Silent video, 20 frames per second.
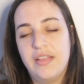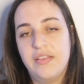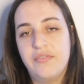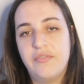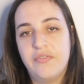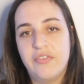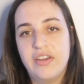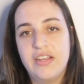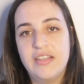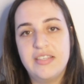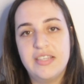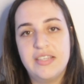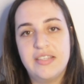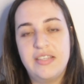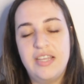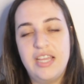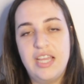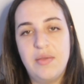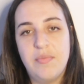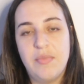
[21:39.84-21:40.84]
the forensics
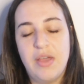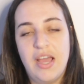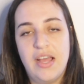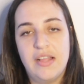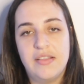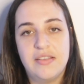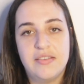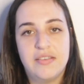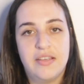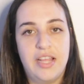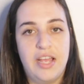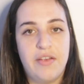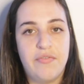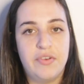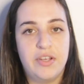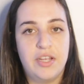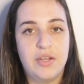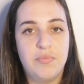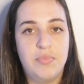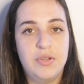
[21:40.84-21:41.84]
team at the South
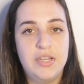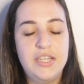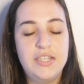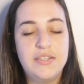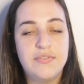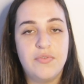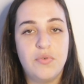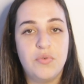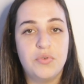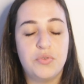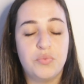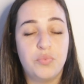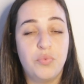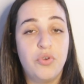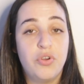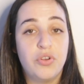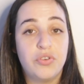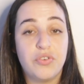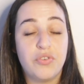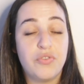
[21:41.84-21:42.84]
African Police Force
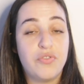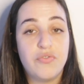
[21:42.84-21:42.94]
worked